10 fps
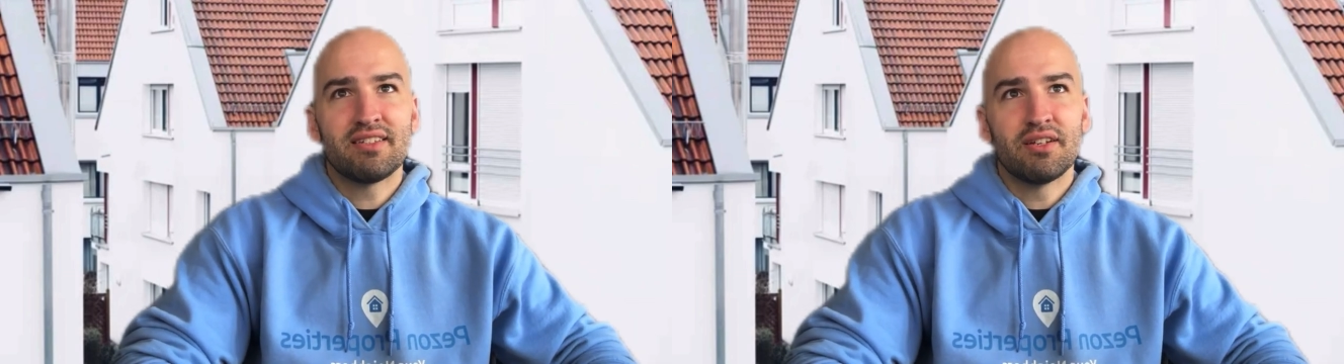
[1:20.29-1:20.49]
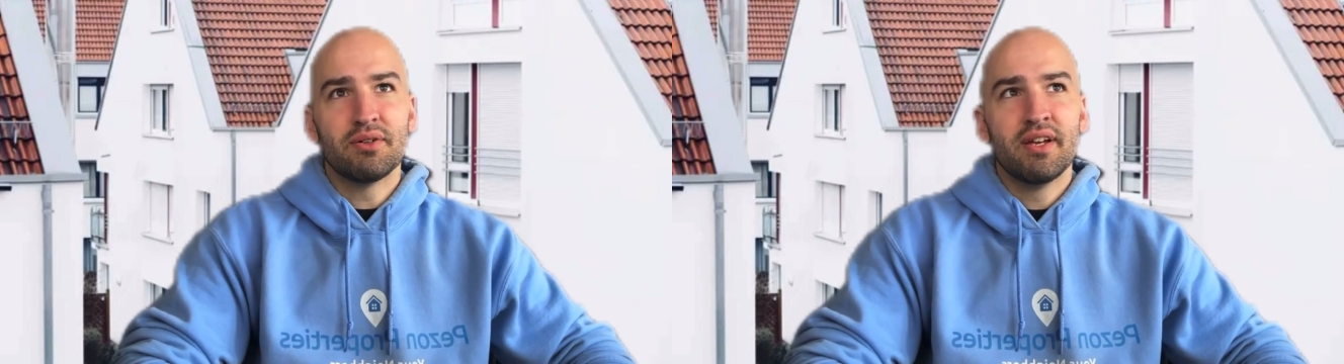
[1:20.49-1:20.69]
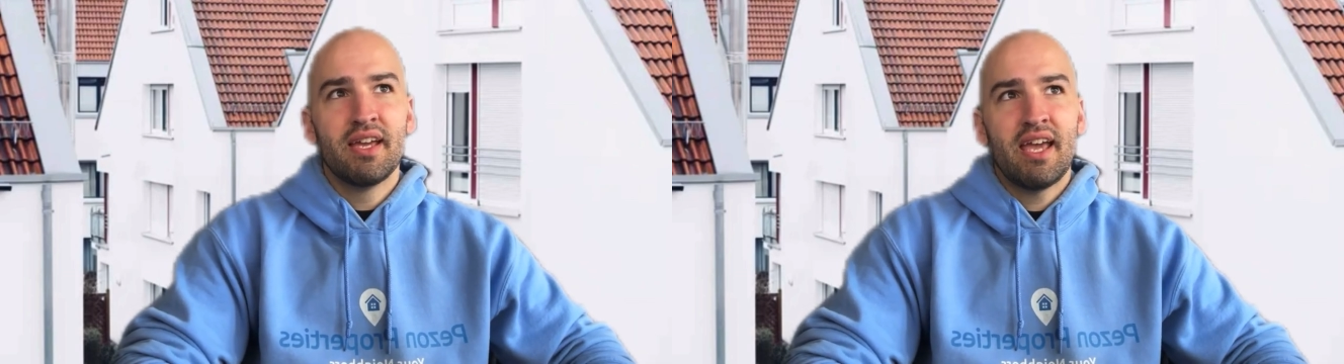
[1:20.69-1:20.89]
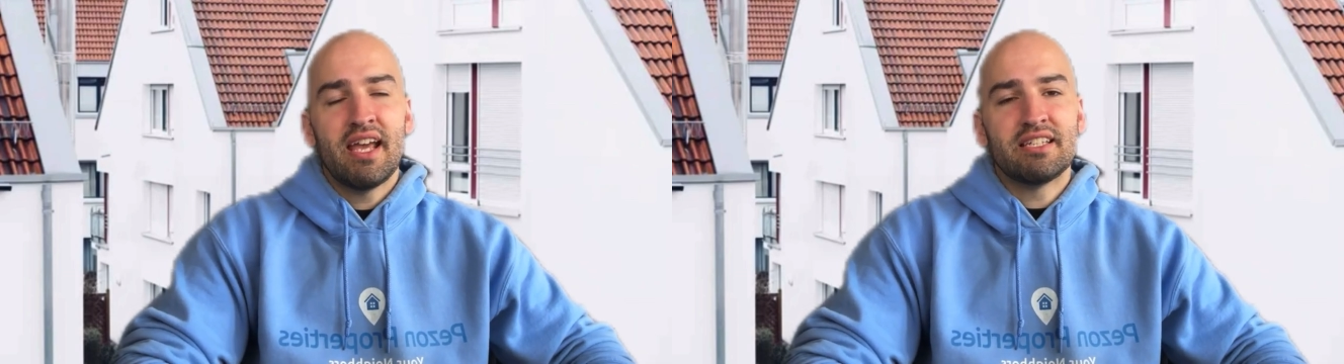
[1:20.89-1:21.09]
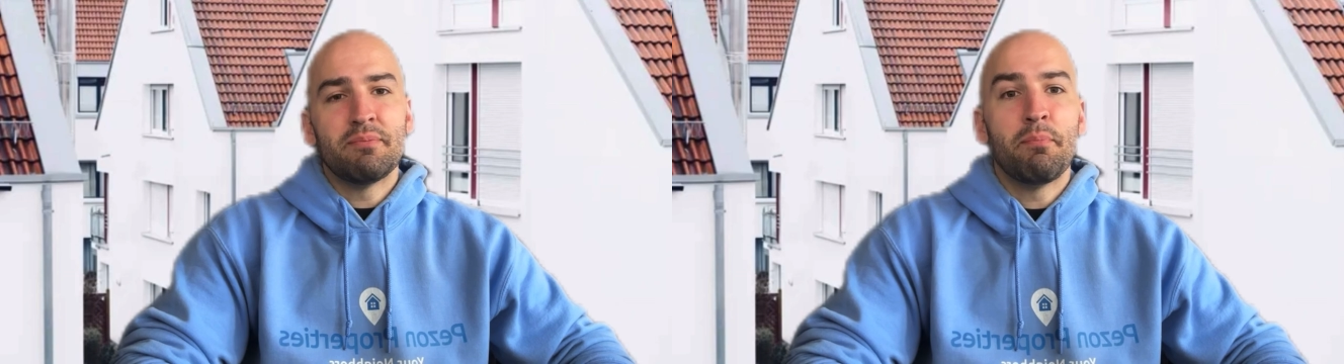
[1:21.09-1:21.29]
So
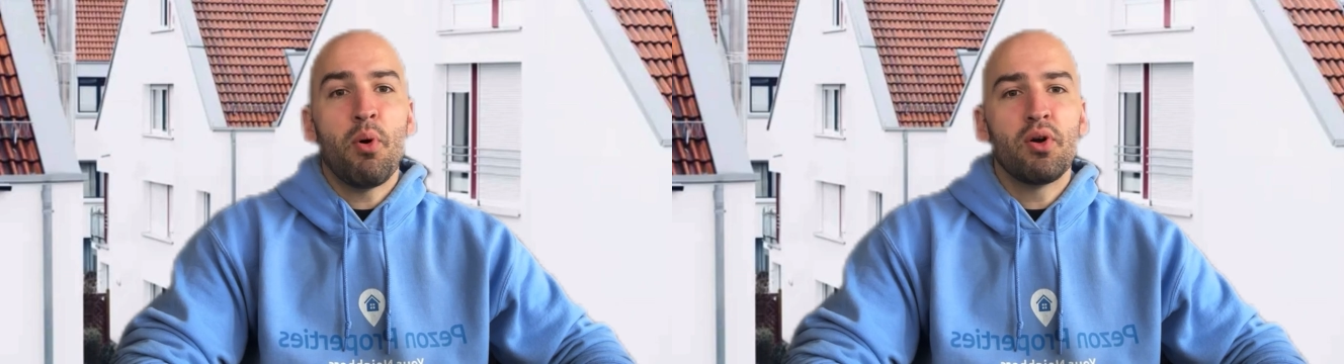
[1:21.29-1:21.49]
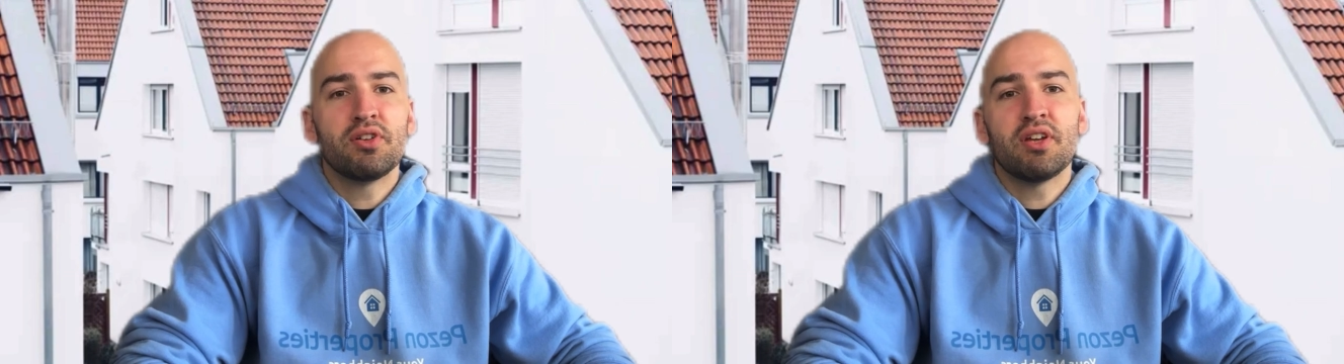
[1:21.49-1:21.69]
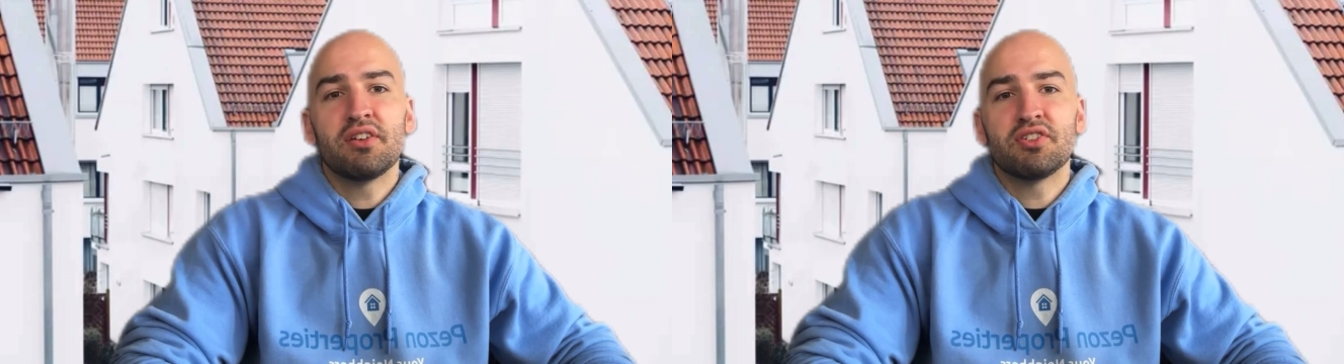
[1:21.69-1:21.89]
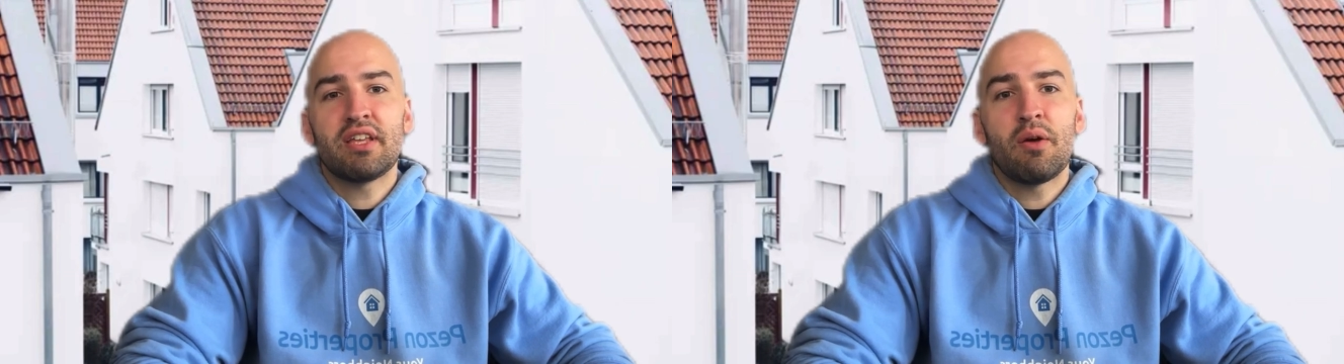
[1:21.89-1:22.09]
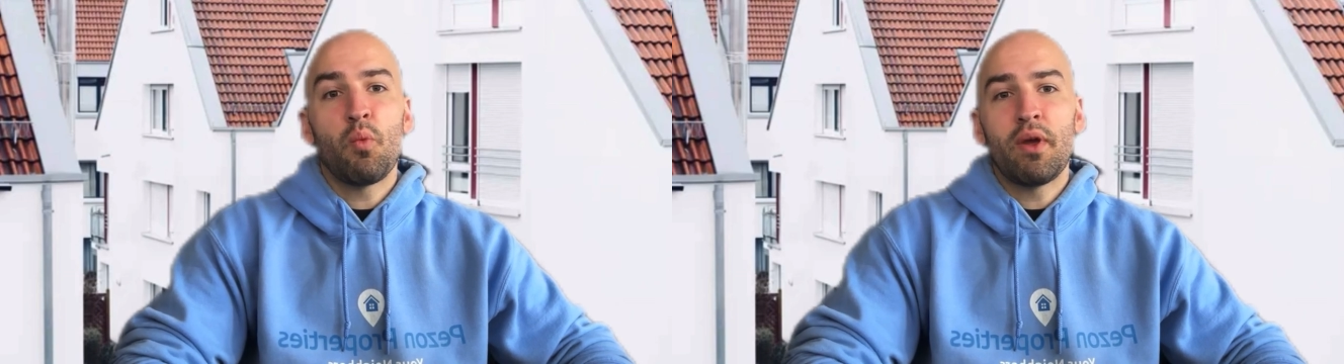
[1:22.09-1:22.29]
it's important to
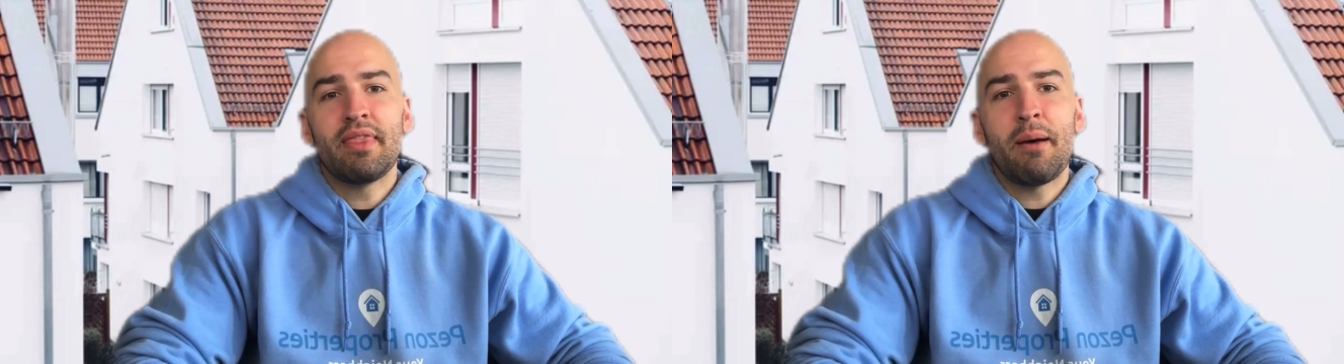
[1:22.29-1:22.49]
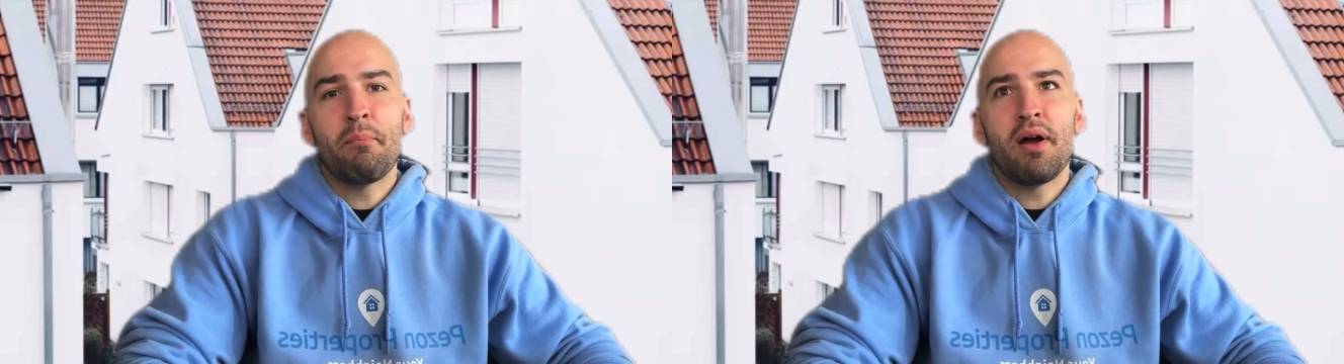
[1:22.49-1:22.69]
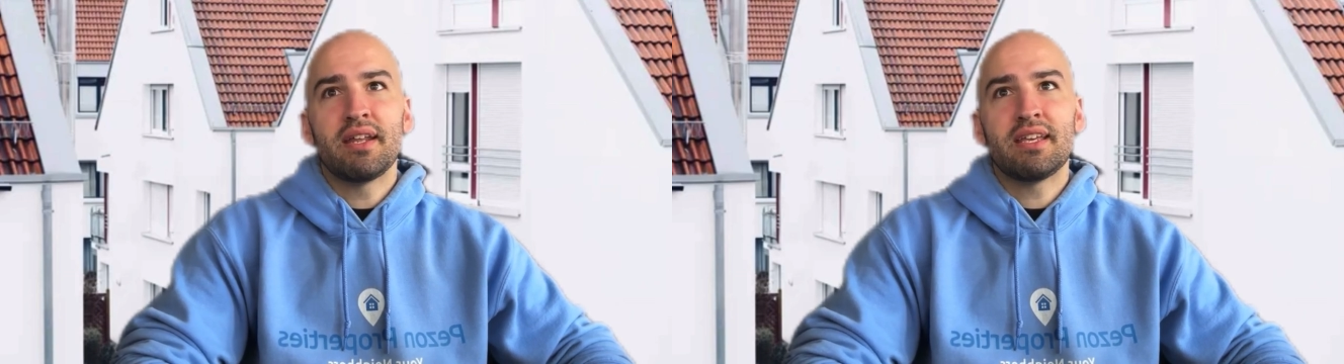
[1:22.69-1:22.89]
understand when that money